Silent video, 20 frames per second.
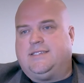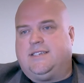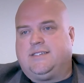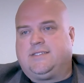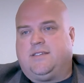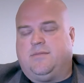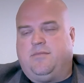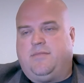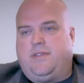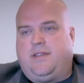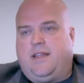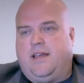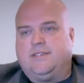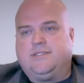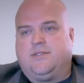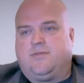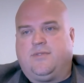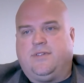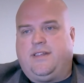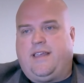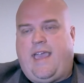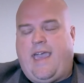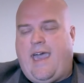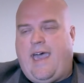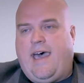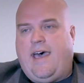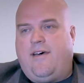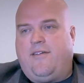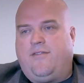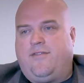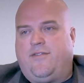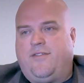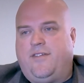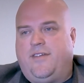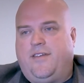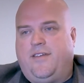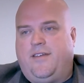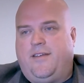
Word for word: system doesn't really have